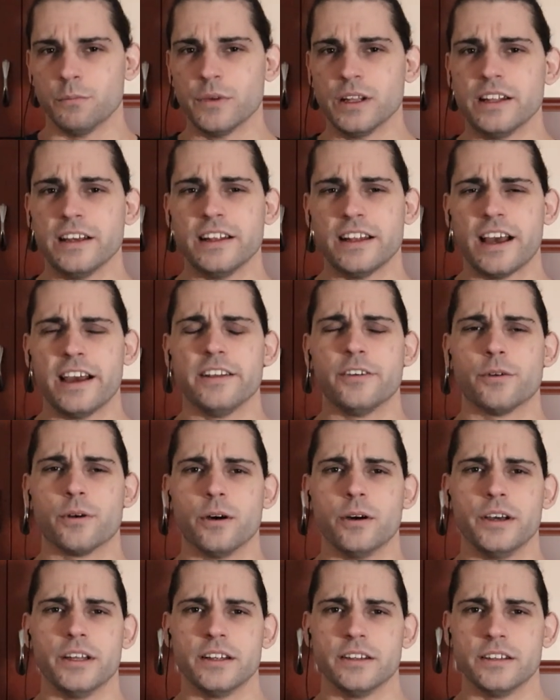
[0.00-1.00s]
Monday Night
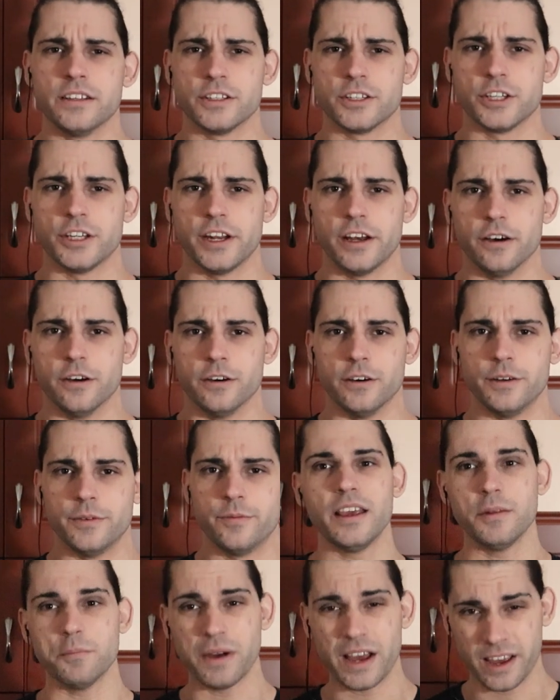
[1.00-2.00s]
Raw in a nutshell.
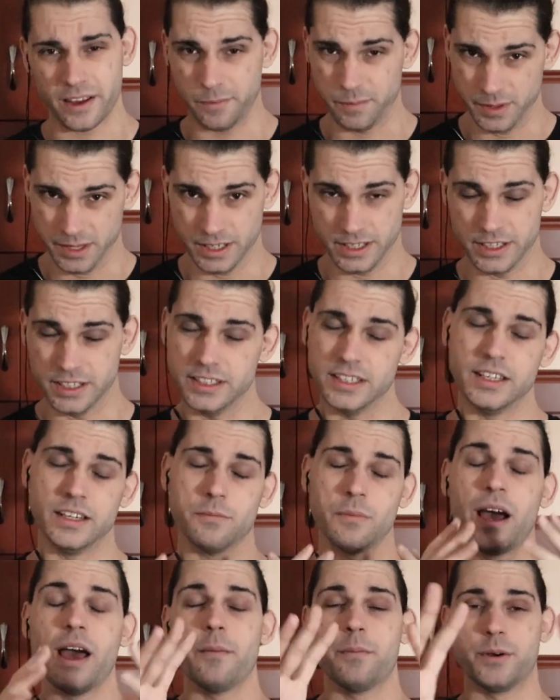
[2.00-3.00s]
In my opinion,
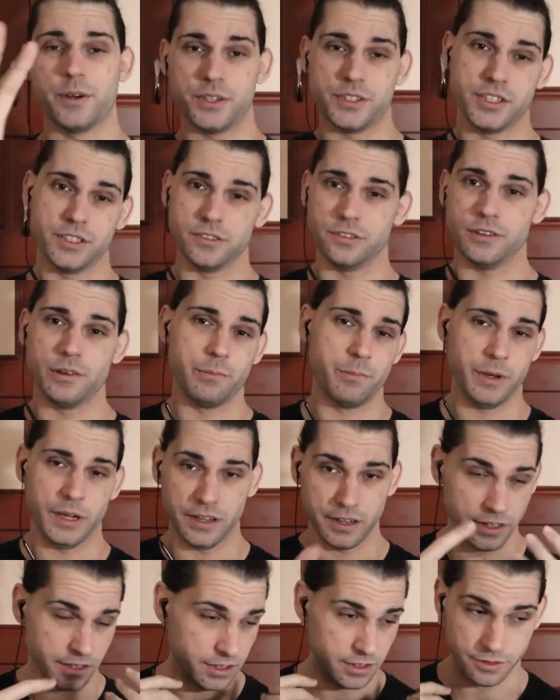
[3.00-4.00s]
in my personal
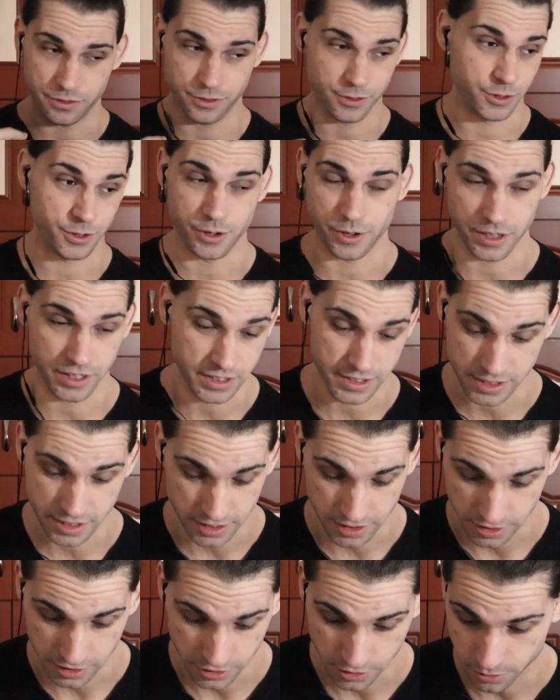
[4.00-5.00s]
opinion, if you're
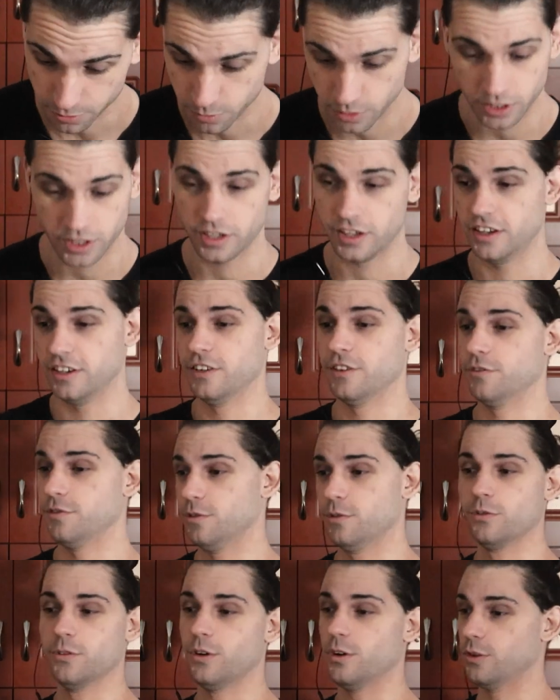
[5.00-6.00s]
listening to me and
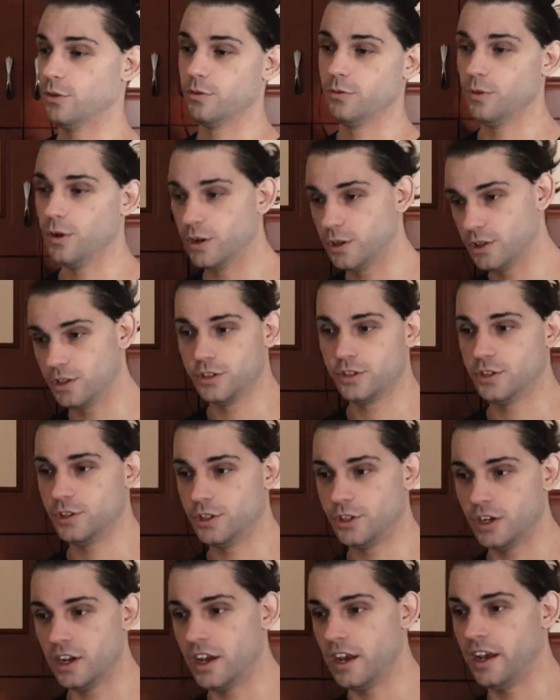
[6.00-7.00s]
if you want to
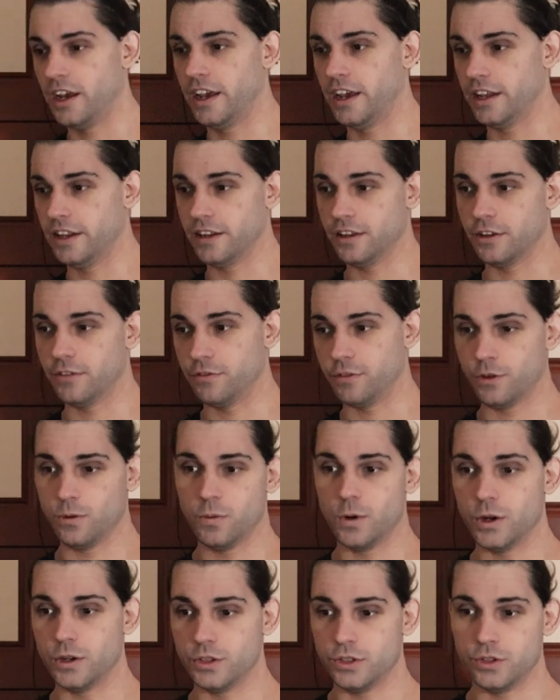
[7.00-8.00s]
watch and if
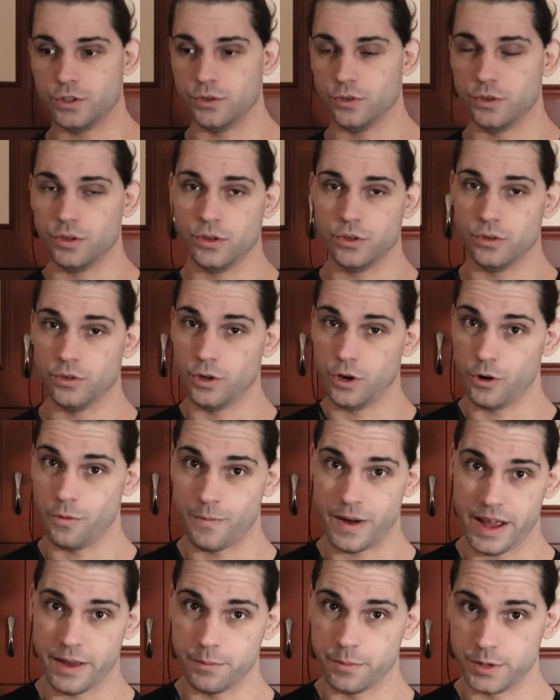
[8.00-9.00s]
you want to know
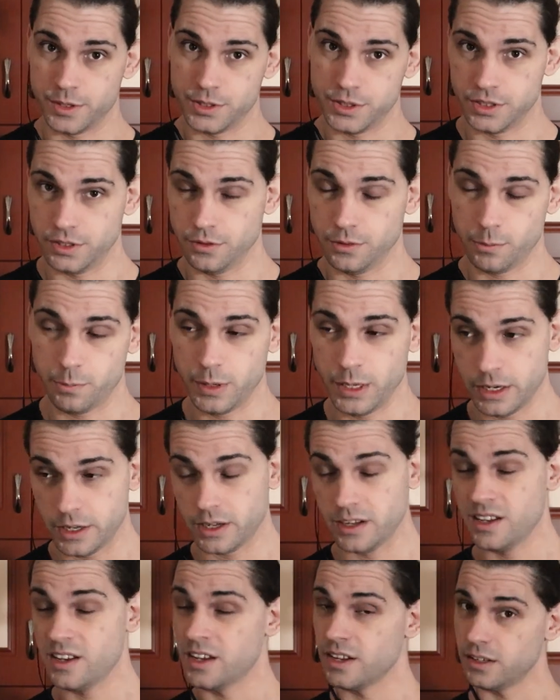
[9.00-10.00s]
my personal
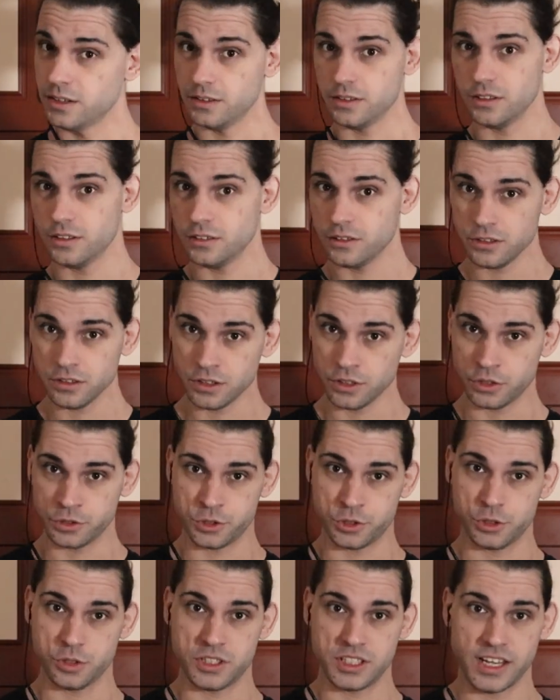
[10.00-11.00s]
opinion, you
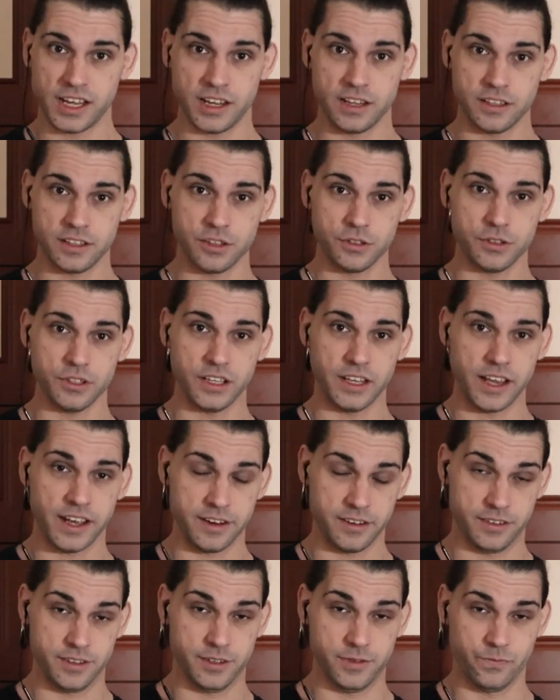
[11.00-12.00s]
should stay until the
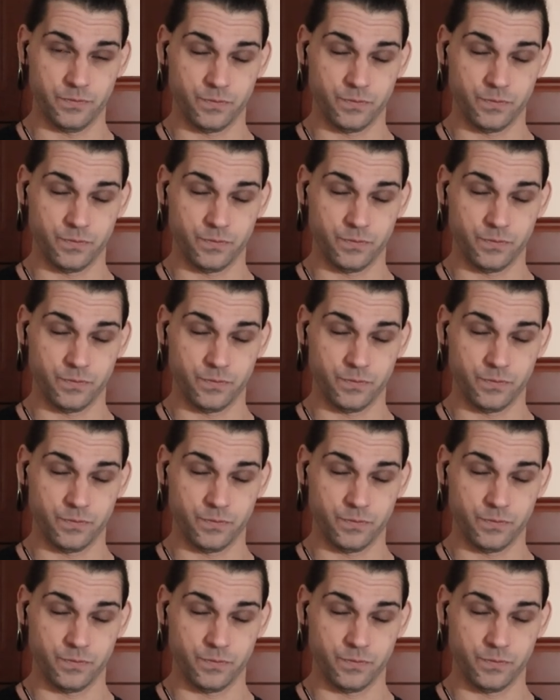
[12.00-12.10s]
end.